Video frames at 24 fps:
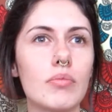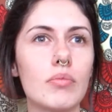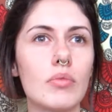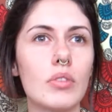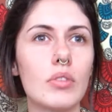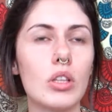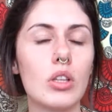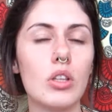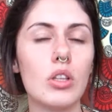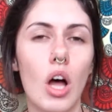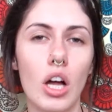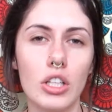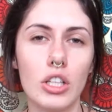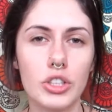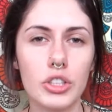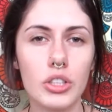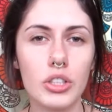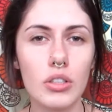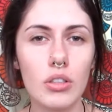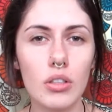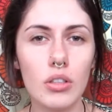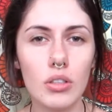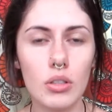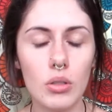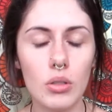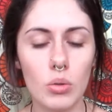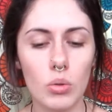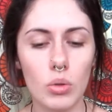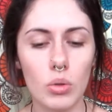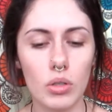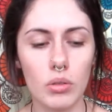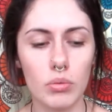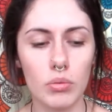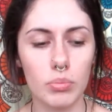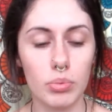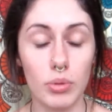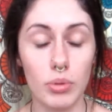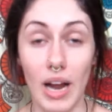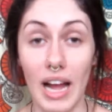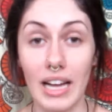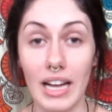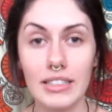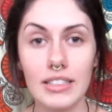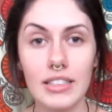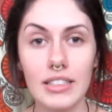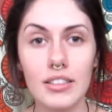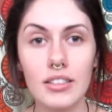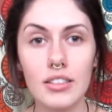logical or
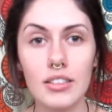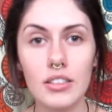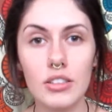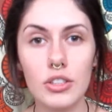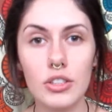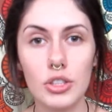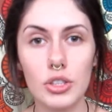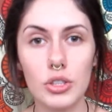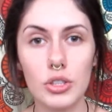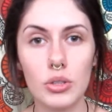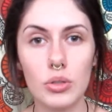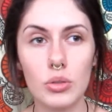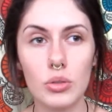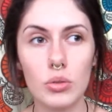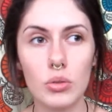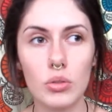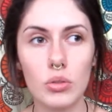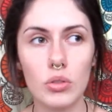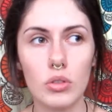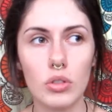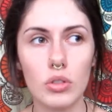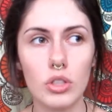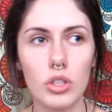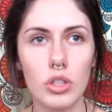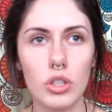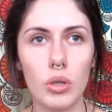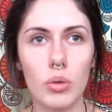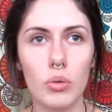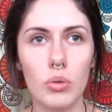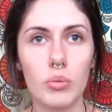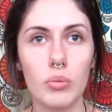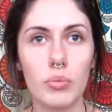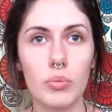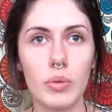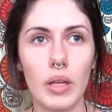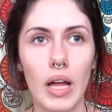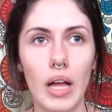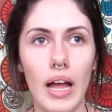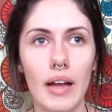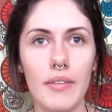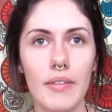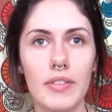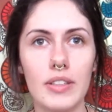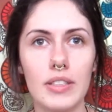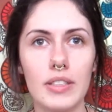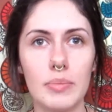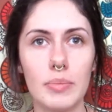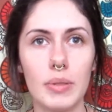practical to, you know,
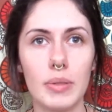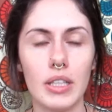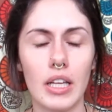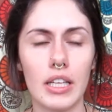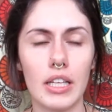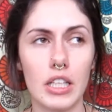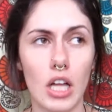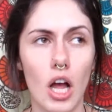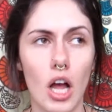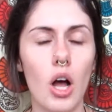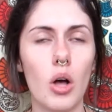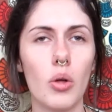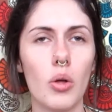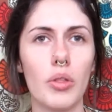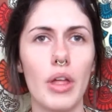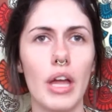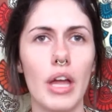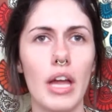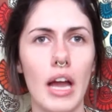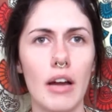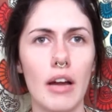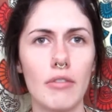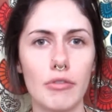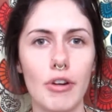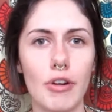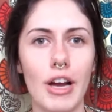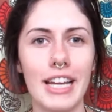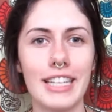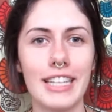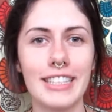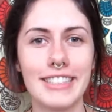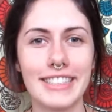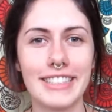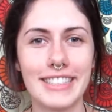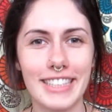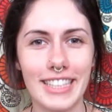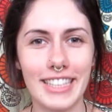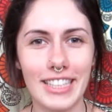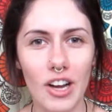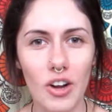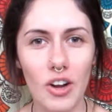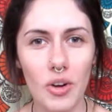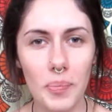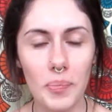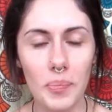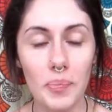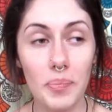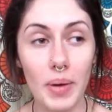have this be like, oh, they have rights, you
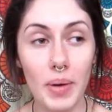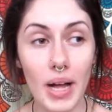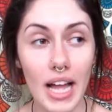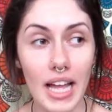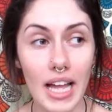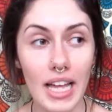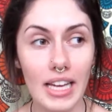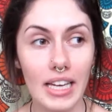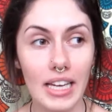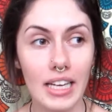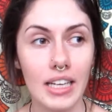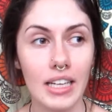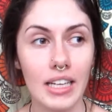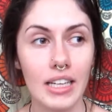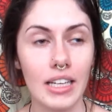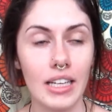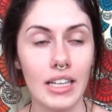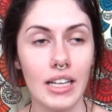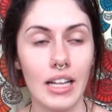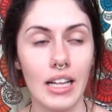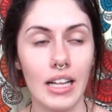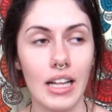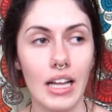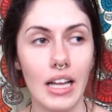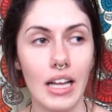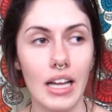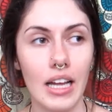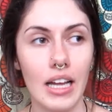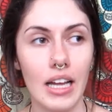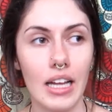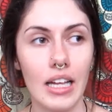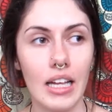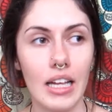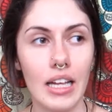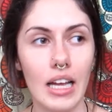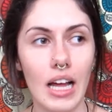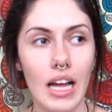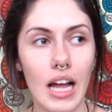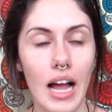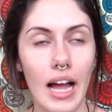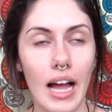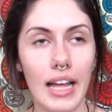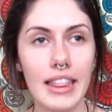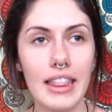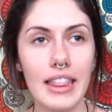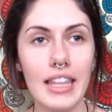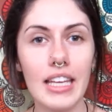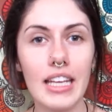know, but
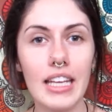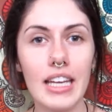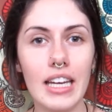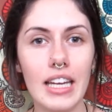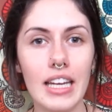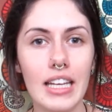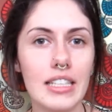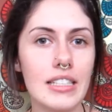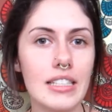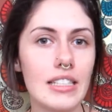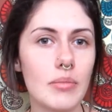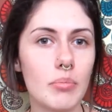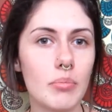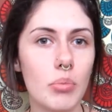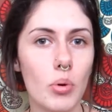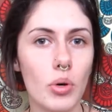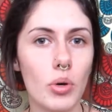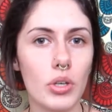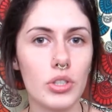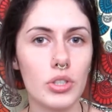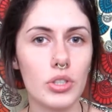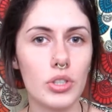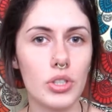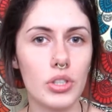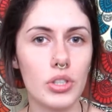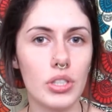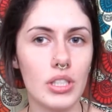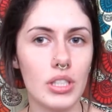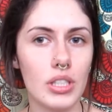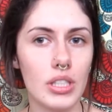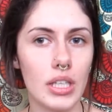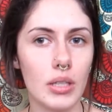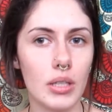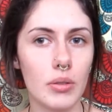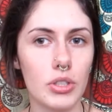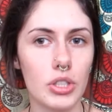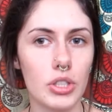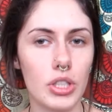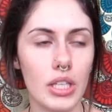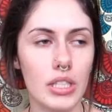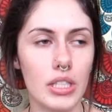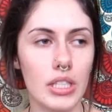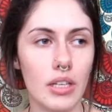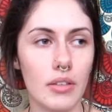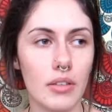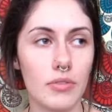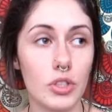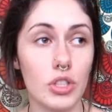I think it is important to distinguish the
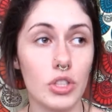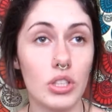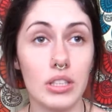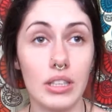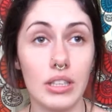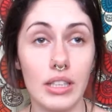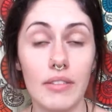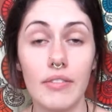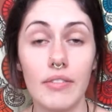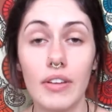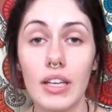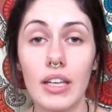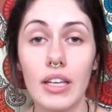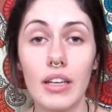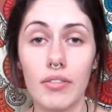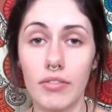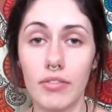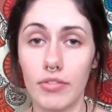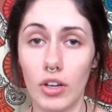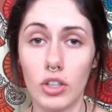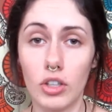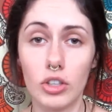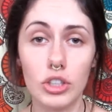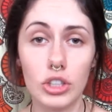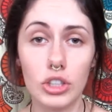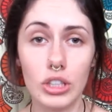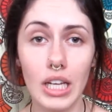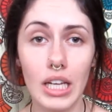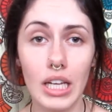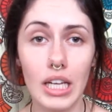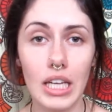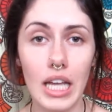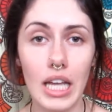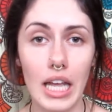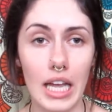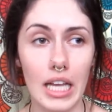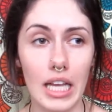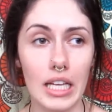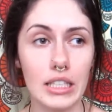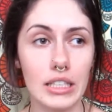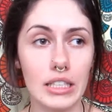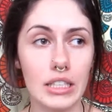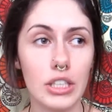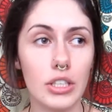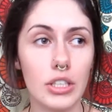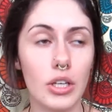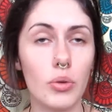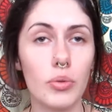idea of just living and functioning, and,
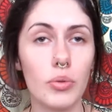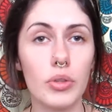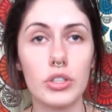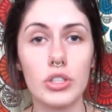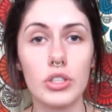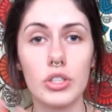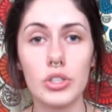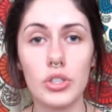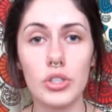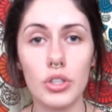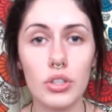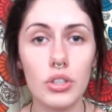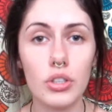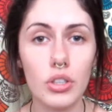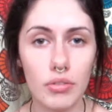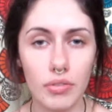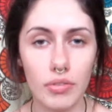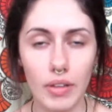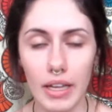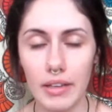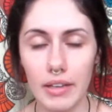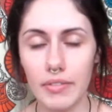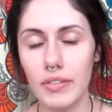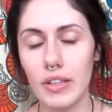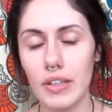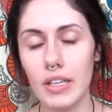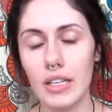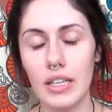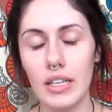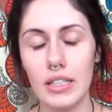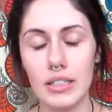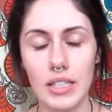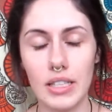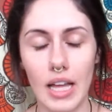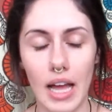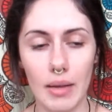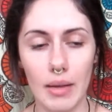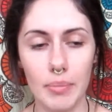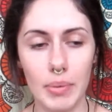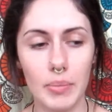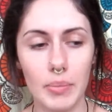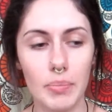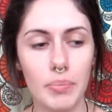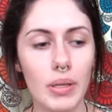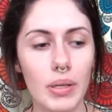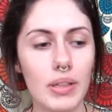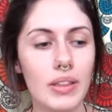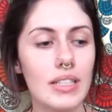you know, there's a circle of life, it is
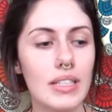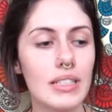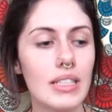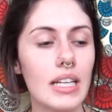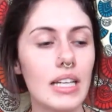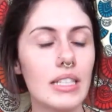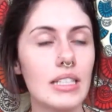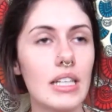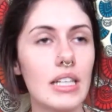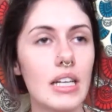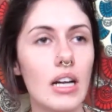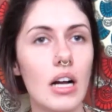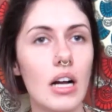happened, but this idea